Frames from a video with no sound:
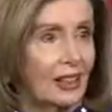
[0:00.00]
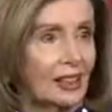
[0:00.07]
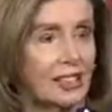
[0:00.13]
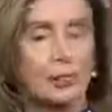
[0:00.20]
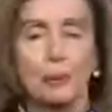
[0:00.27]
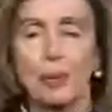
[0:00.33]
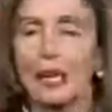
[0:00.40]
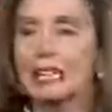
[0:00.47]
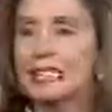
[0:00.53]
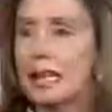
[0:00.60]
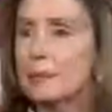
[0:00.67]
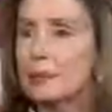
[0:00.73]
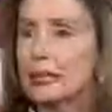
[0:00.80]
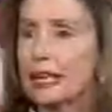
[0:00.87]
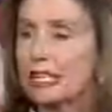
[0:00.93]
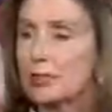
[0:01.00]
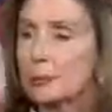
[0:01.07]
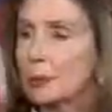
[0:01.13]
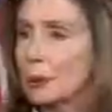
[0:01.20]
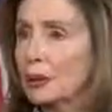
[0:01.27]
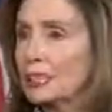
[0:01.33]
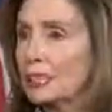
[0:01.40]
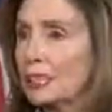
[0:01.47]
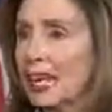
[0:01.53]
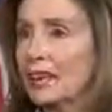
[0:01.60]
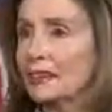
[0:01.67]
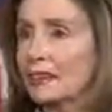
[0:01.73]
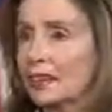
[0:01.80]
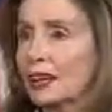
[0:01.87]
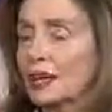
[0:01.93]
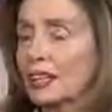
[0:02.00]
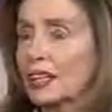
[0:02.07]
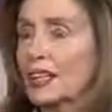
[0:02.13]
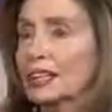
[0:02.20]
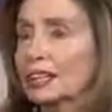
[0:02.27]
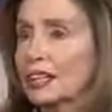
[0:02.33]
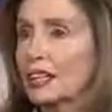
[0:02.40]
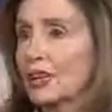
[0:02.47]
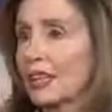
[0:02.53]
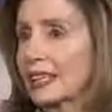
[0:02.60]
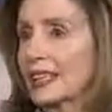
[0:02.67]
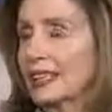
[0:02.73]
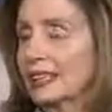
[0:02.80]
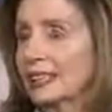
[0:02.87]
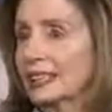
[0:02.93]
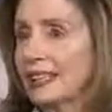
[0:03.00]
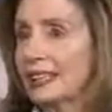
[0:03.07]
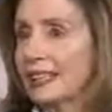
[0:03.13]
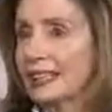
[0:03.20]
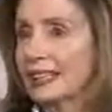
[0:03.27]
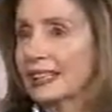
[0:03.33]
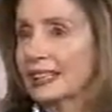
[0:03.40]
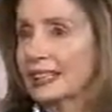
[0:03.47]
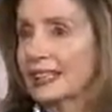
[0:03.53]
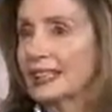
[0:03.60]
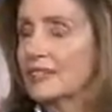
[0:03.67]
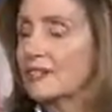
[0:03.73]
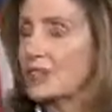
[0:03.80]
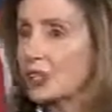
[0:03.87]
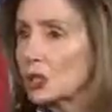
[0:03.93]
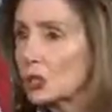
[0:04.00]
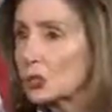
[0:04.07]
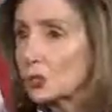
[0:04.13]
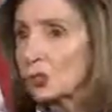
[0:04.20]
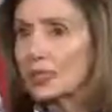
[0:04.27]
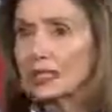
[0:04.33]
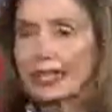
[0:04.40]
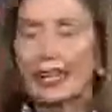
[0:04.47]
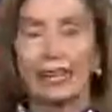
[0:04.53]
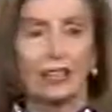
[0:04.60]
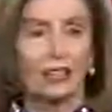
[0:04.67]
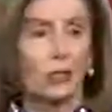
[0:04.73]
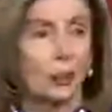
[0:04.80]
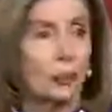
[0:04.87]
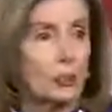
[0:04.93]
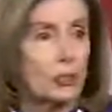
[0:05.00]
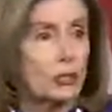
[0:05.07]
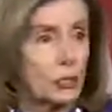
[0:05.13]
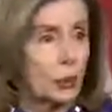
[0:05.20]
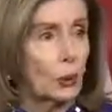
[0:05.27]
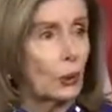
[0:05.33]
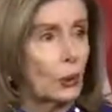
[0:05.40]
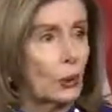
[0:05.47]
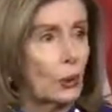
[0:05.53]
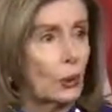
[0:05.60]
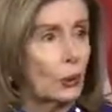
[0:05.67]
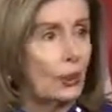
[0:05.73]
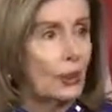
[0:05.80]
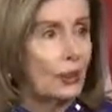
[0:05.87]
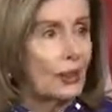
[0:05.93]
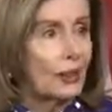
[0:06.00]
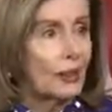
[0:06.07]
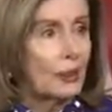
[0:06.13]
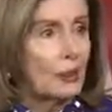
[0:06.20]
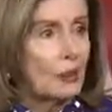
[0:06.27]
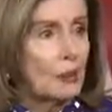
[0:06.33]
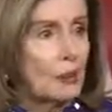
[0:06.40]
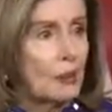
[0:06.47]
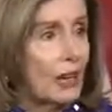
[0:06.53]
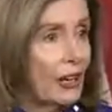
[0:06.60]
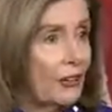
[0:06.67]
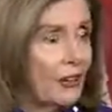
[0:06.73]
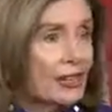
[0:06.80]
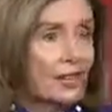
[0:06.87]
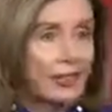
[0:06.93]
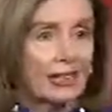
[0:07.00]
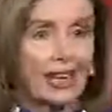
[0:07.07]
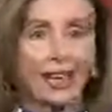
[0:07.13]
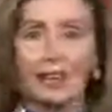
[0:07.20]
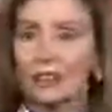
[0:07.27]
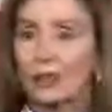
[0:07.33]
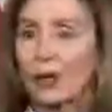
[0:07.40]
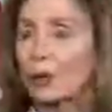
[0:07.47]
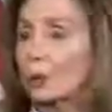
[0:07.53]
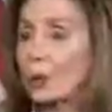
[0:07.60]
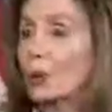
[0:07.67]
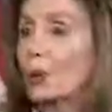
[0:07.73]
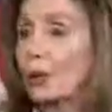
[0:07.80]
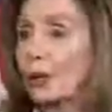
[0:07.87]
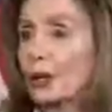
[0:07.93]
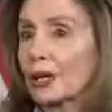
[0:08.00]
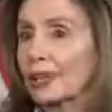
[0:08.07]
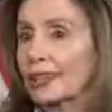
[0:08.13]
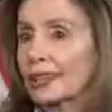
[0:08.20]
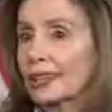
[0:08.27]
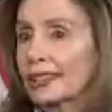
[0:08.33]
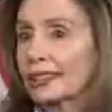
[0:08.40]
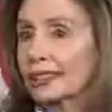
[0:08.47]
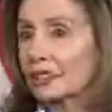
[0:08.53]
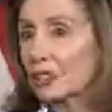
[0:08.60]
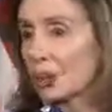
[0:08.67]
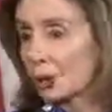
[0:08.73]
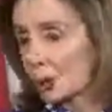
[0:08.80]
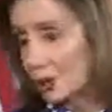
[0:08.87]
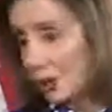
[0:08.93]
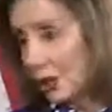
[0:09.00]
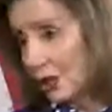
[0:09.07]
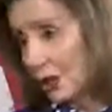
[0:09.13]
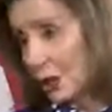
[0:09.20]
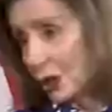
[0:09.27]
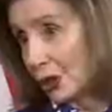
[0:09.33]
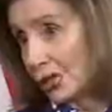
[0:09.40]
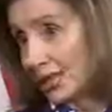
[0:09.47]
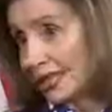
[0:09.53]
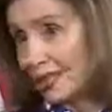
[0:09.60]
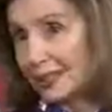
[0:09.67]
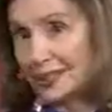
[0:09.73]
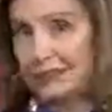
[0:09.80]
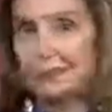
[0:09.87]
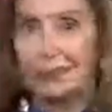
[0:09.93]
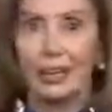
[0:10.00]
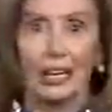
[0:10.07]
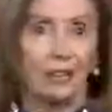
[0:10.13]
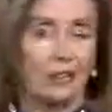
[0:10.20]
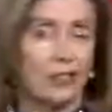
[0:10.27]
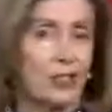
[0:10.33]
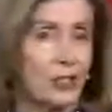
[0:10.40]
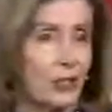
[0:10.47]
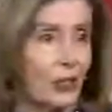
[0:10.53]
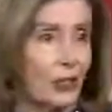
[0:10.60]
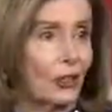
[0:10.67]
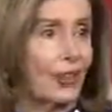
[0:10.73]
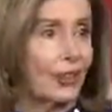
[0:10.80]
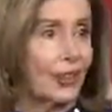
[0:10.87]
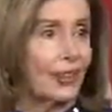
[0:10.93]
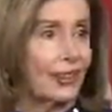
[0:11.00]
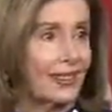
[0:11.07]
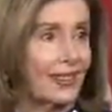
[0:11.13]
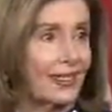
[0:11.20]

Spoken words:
This pandemic has pointed out very clearly that if children can't go to school, parents can't go to work. Children learning, parents earning.